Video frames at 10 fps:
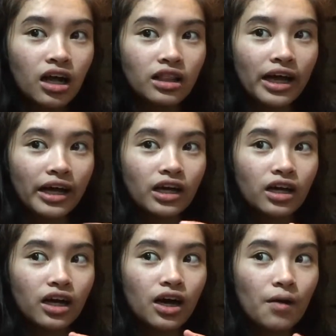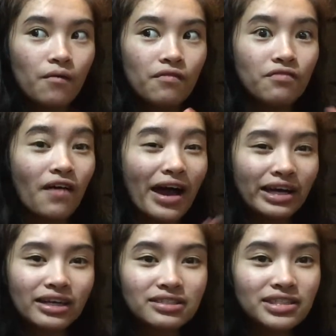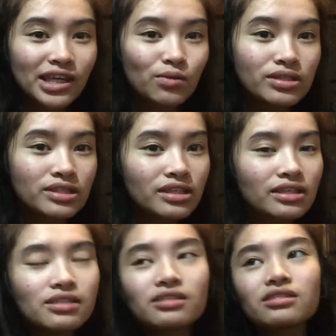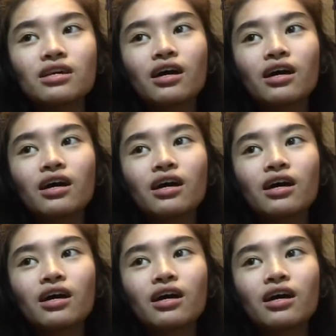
like fighting sequences